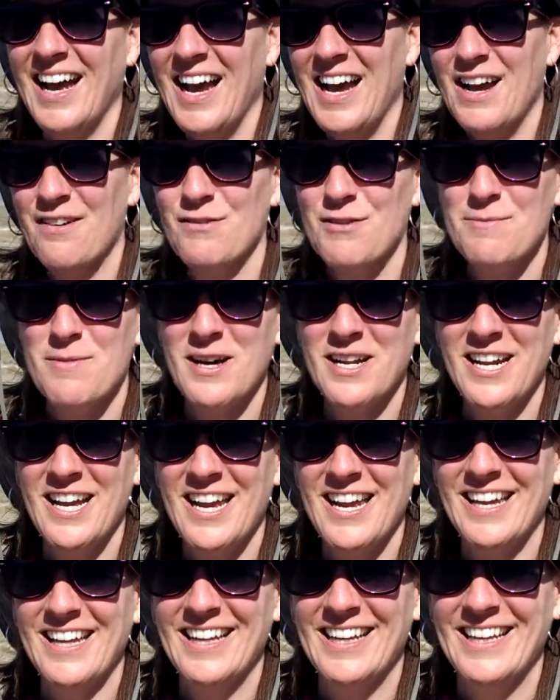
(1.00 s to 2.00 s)
Hi
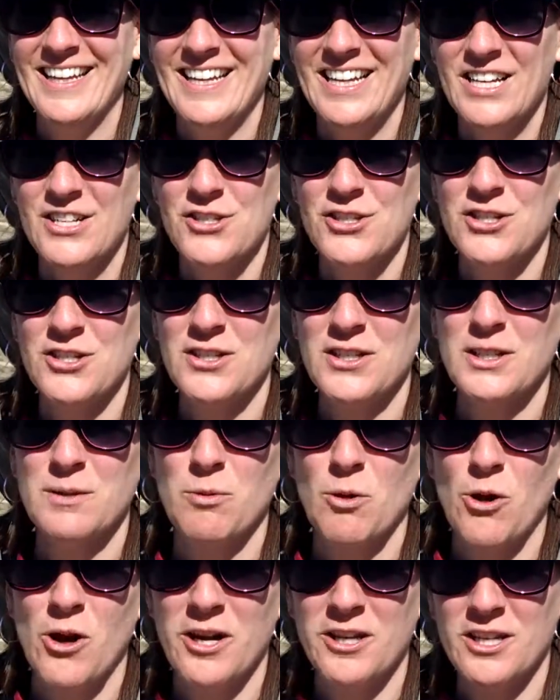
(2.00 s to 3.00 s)
everybody! Just
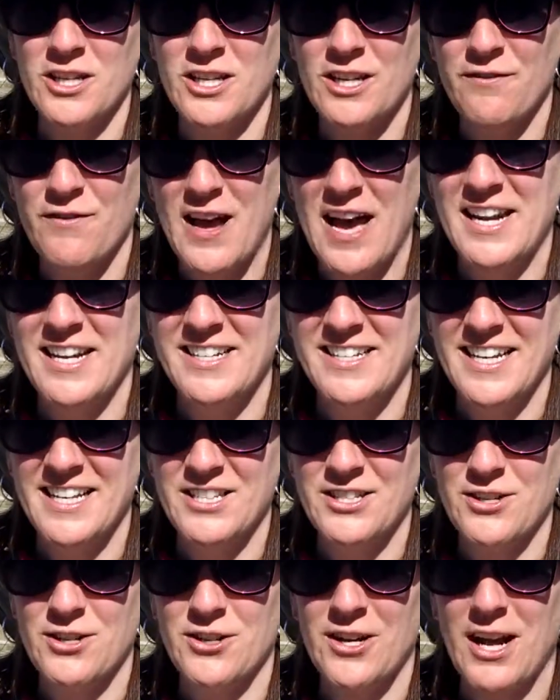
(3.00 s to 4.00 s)
exploring the Nevada
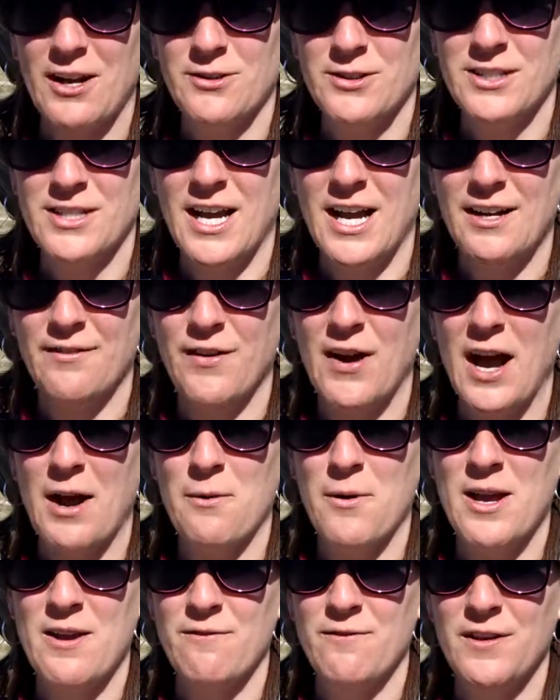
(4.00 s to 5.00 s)
desert outside of
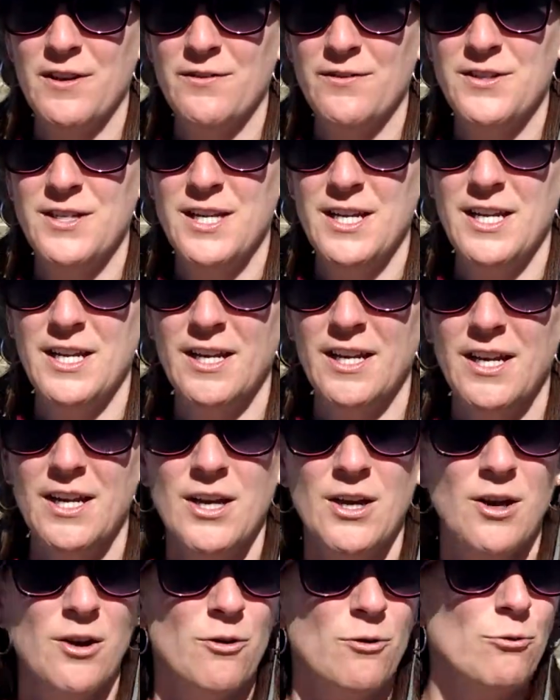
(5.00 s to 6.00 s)
Highway 50,
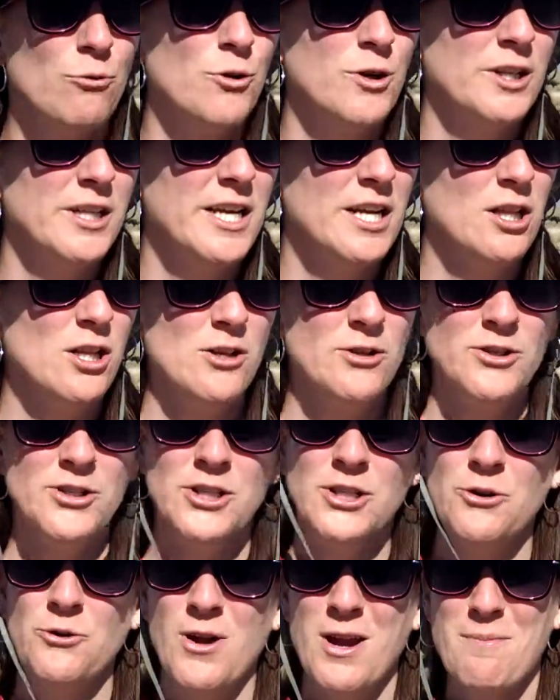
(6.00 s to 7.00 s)
really close
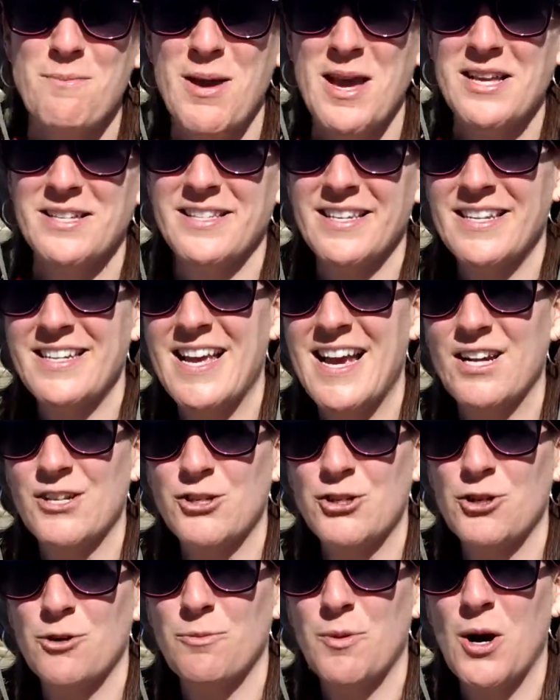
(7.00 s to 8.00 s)
to the Great Basin
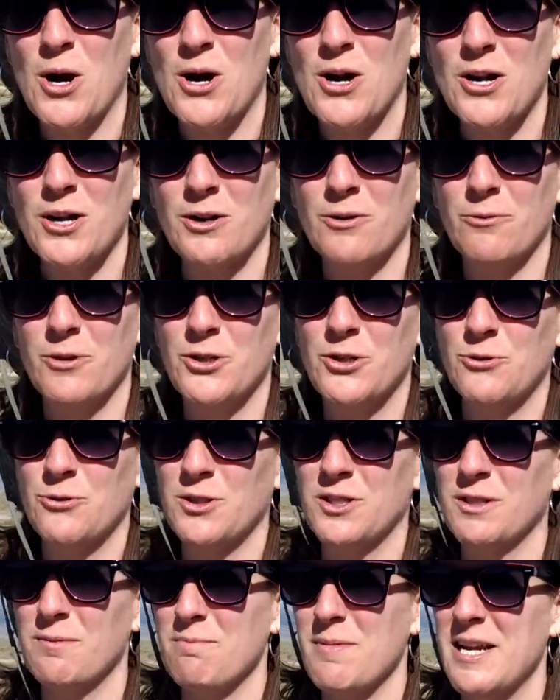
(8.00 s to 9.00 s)
National Park, which
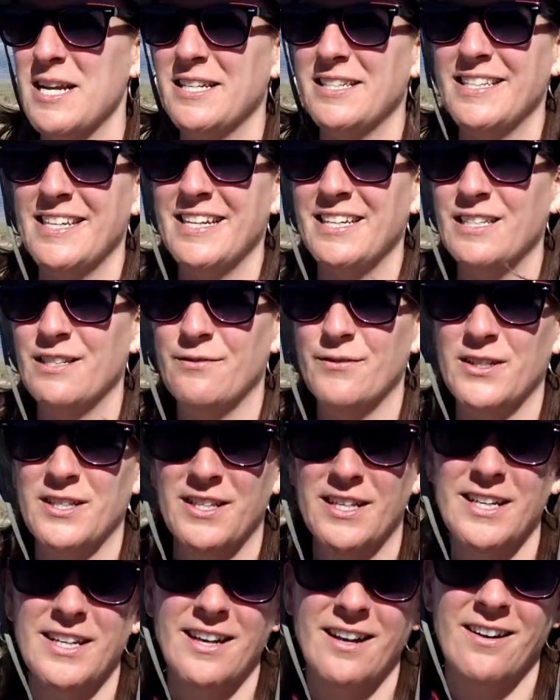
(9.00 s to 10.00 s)
was amazing to
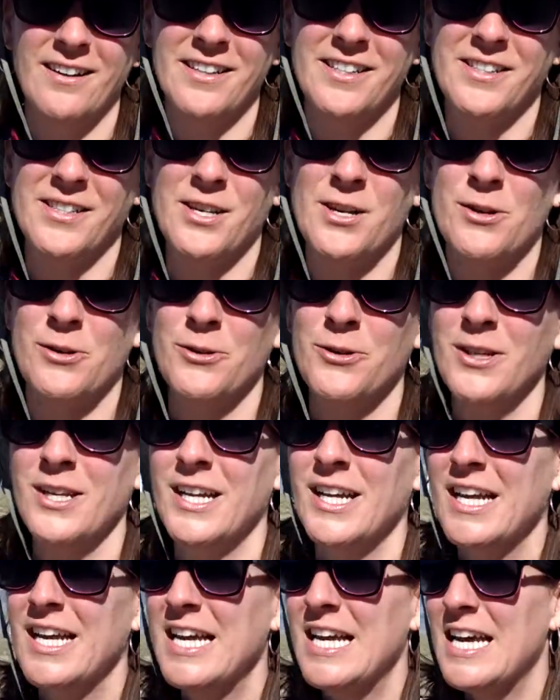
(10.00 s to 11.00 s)
visit on its
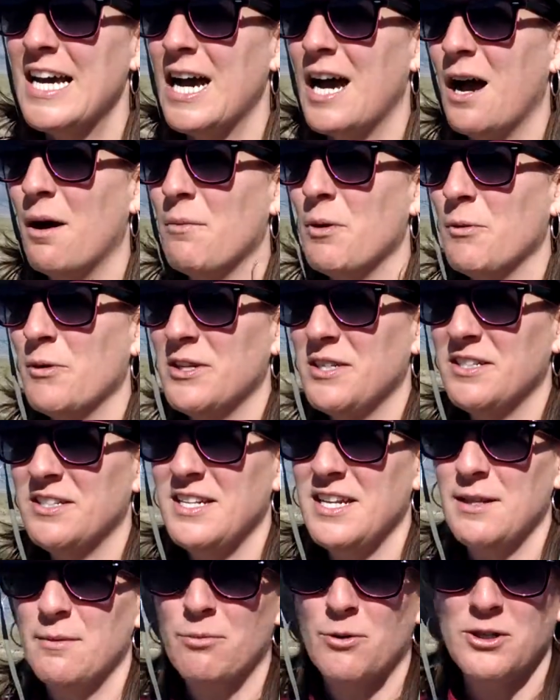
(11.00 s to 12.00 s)
own. Um, we went to
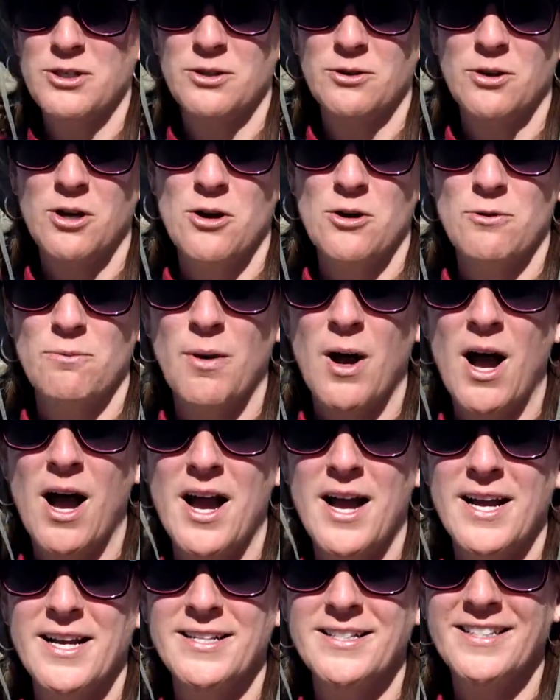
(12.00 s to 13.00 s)
see the bristlecone
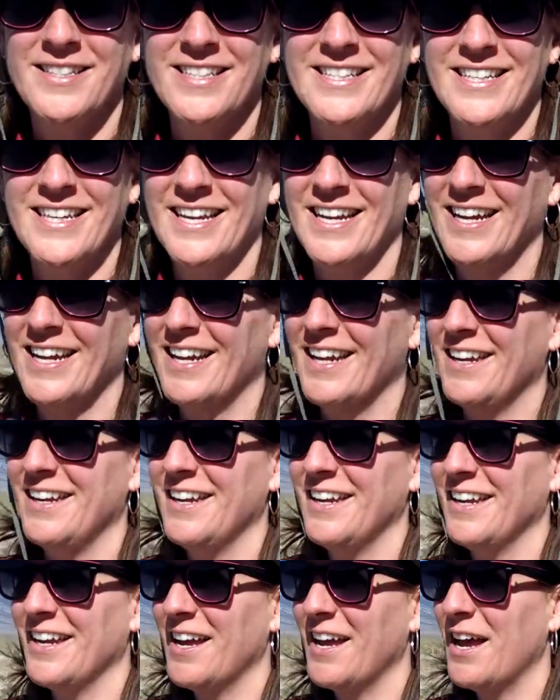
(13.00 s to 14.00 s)
pines
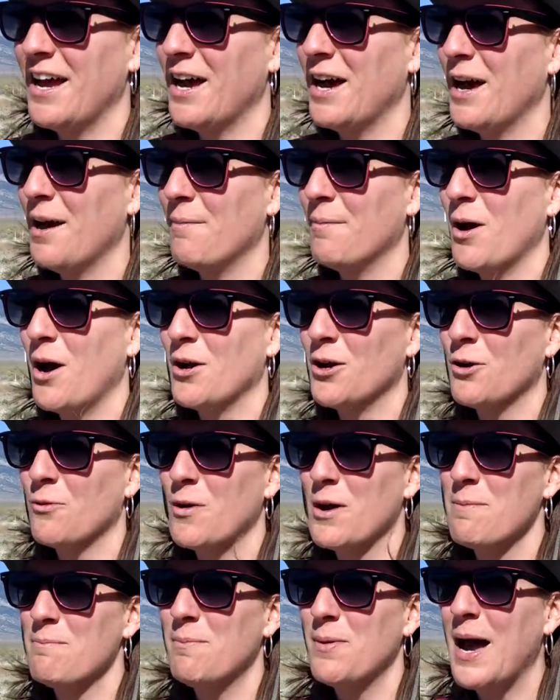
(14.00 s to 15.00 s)
and um, on our
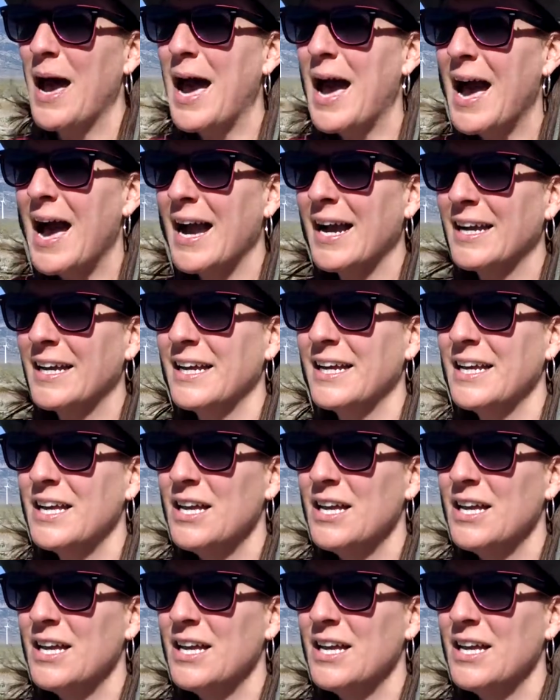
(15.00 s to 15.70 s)
way back,